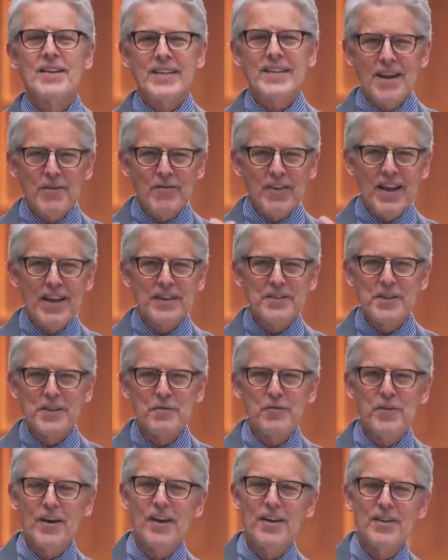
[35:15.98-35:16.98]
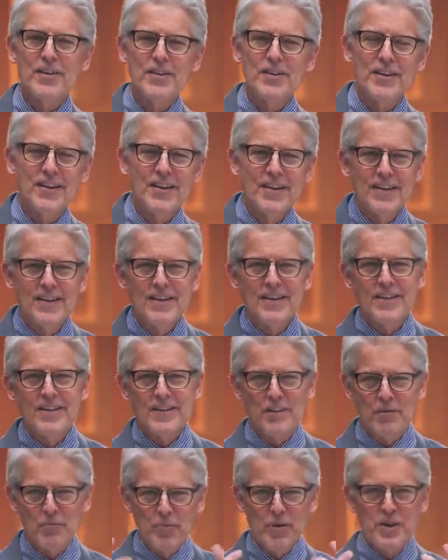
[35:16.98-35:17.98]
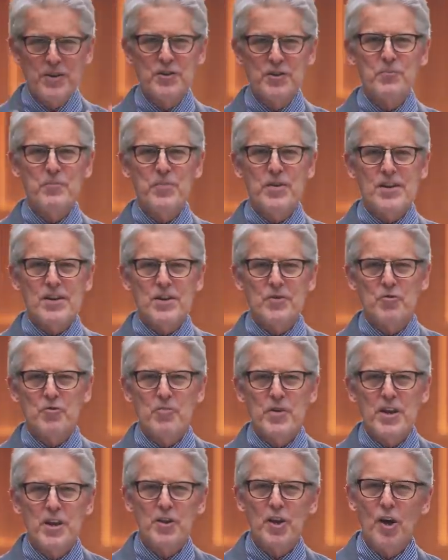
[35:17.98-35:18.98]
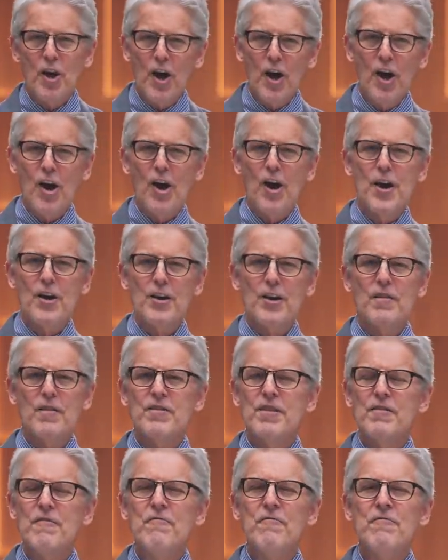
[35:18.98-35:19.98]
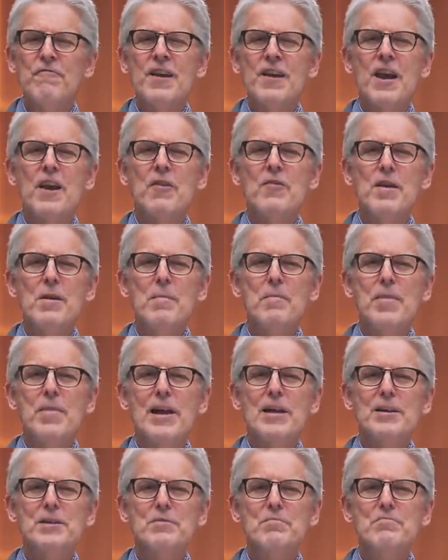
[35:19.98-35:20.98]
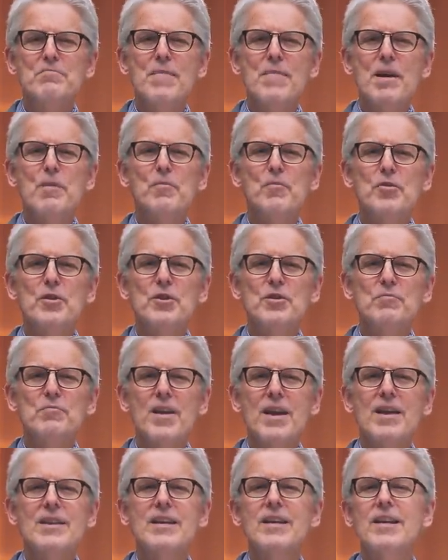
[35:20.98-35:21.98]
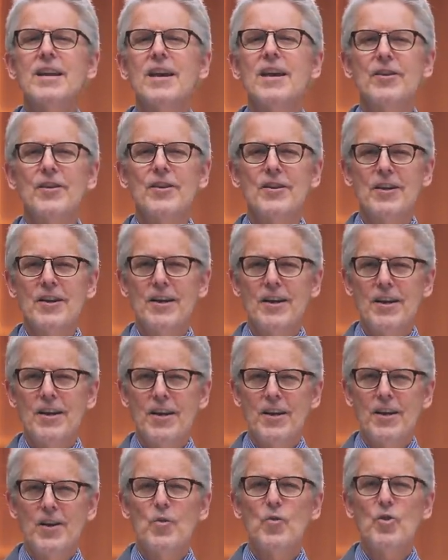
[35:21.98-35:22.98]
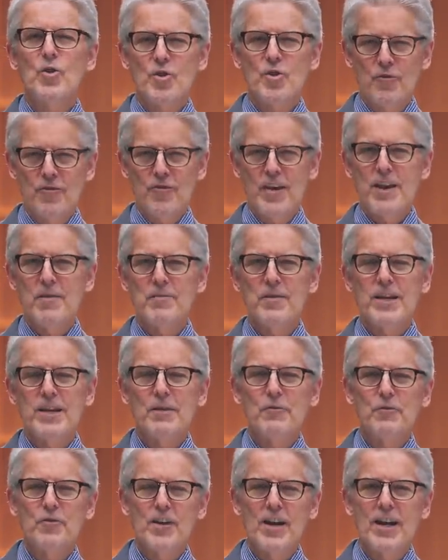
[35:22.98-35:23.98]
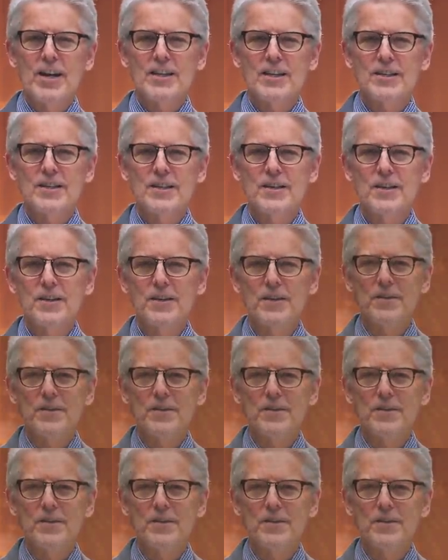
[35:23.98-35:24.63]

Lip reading: the everlasting Father, the Prince of Peace will be at the heart of the very best memories made together with your family and friends.